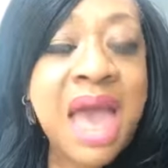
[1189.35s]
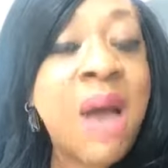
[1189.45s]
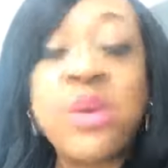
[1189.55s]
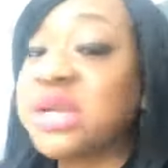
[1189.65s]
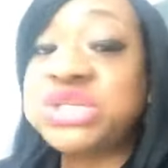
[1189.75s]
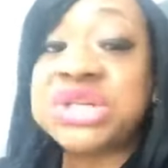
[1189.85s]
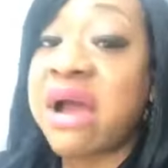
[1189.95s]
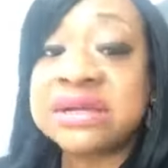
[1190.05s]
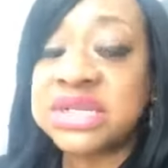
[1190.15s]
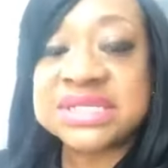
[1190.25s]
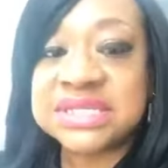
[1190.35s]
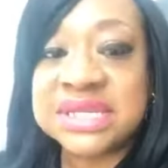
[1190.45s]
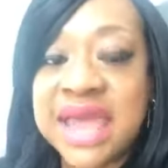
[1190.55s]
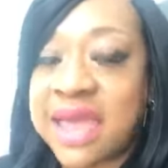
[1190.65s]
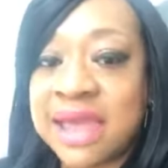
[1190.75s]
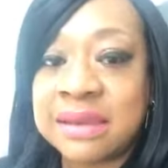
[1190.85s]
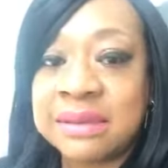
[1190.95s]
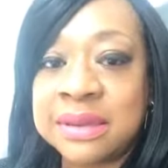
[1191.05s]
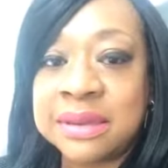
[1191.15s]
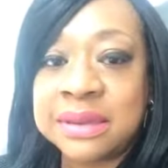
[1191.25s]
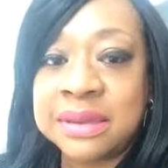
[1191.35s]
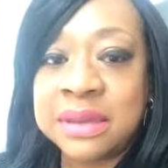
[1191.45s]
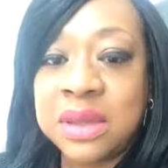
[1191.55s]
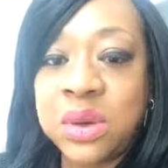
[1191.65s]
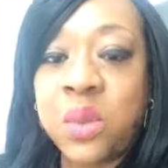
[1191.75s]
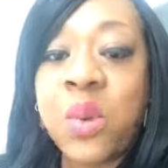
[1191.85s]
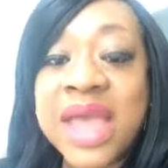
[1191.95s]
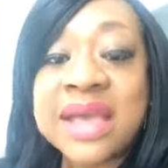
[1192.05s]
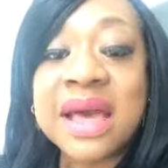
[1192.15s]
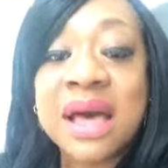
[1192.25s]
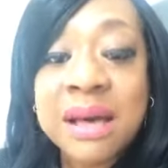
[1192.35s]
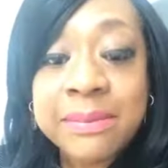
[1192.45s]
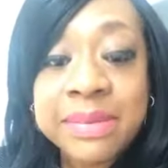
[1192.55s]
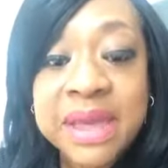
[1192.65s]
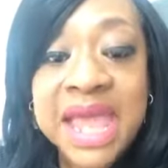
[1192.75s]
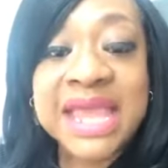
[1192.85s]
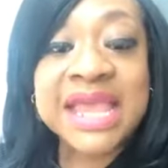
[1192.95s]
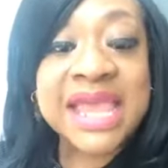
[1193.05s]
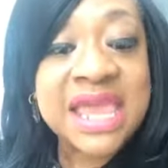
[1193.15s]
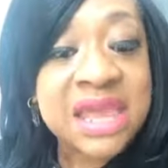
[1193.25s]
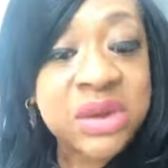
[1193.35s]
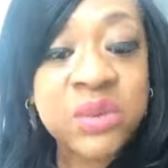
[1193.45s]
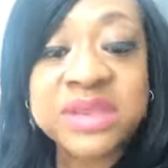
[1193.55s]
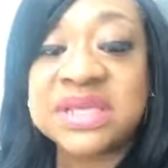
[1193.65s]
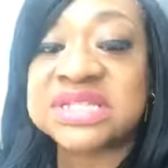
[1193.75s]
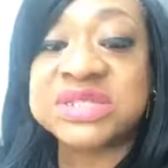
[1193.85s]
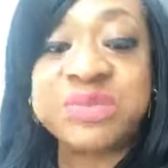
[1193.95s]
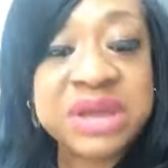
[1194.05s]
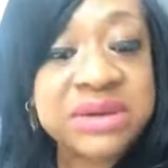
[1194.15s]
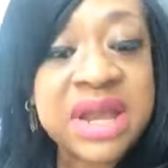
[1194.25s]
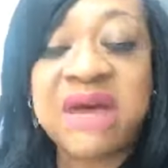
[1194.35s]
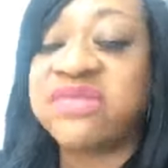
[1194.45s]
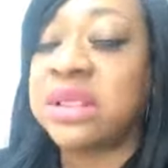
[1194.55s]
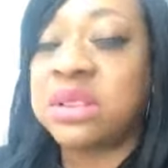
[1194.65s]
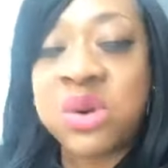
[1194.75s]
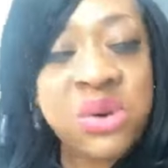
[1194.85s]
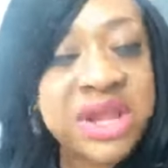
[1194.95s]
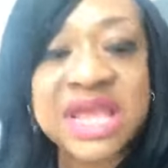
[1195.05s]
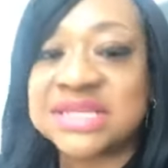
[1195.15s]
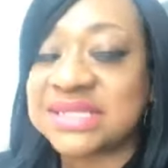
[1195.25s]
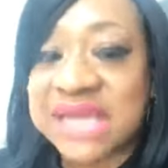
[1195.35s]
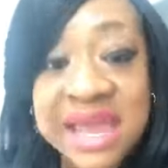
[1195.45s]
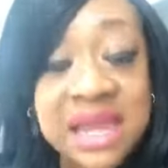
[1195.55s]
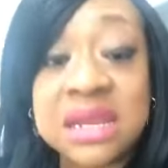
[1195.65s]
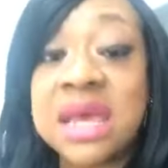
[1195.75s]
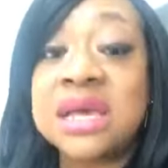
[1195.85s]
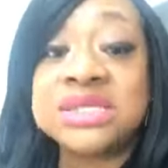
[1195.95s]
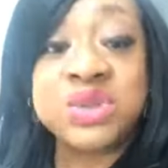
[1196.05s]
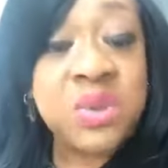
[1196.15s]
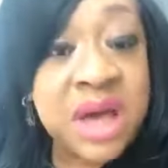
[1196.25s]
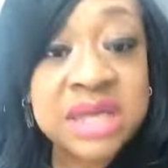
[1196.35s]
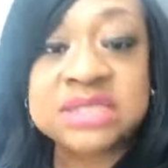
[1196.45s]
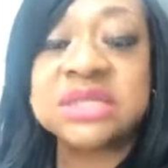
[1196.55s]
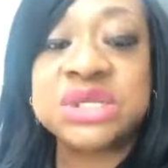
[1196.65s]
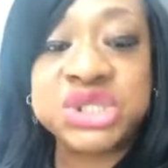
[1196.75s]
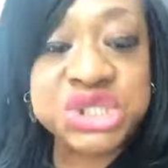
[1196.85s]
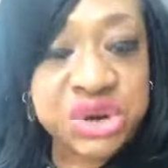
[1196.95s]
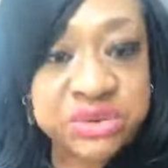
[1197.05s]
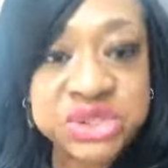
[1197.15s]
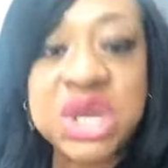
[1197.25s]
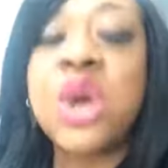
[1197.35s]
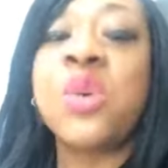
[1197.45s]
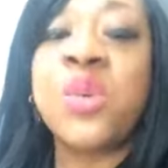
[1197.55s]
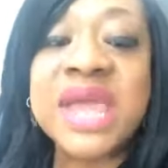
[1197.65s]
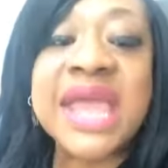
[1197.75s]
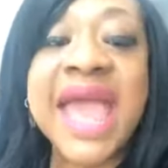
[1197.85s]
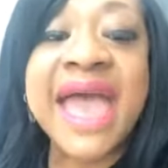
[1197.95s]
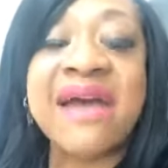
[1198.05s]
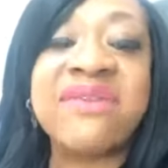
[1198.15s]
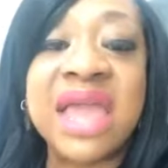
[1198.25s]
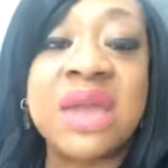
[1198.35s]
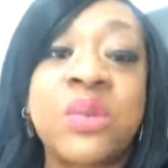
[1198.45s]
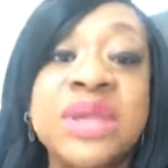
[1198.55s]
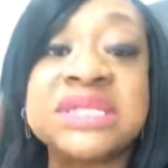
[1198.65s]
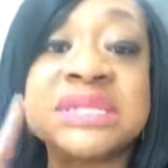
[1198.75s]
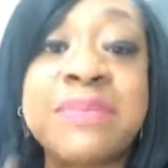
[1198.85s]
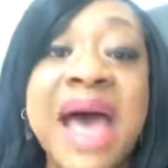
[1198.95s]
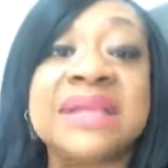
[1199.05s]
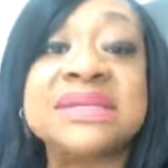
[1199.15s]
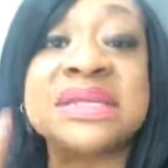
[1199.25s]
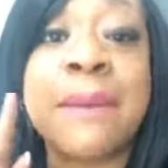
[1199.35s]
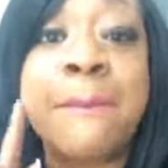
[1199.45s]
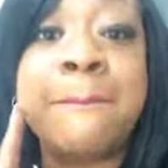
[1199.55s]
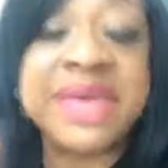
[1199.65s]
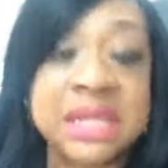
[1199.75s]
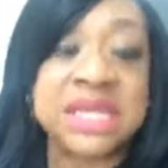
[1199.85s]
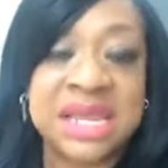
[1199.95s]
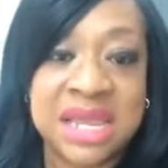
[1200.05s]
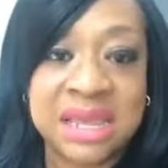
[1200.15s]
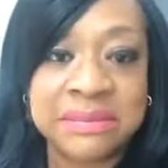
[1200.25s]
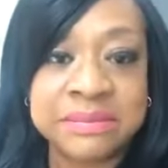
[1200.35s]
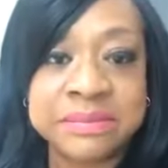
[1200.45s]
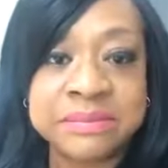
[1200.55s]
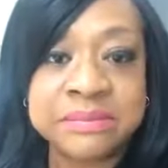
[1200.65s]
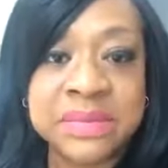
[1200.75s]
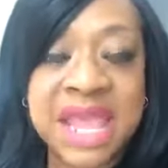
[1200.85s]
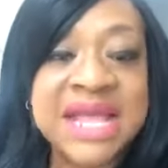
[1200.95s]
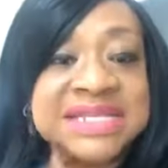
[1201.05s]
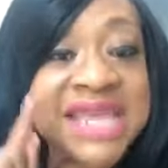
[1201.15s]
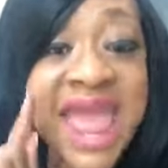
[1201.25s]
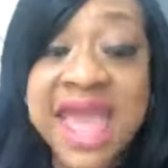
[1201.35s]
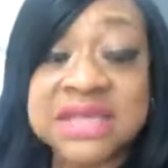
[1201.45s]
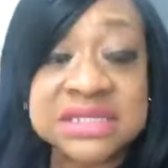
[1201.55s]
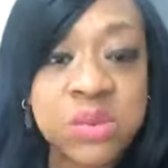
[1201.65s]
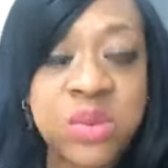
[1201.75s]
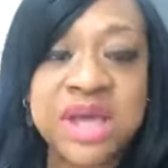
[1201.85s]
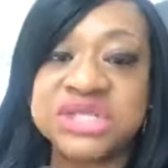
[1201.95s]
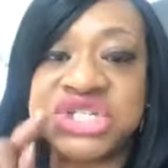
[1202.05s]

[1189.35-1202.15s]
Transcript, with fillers: I want to charge us today. Wake up and hear what the Spirit of the Lord is saying to us, the church. We have a responsibility. Tag someone,